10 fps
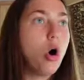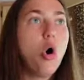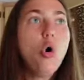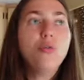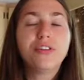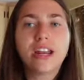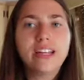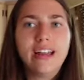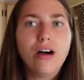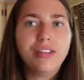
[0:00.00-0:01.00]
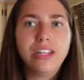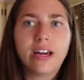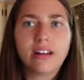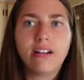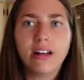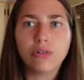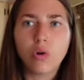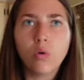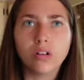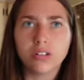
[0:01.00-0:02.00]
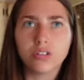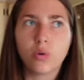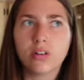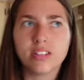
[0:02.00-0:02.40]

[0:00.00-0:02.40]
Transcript: oh, if you gotta eat healthy, you gotta cut out corn because corn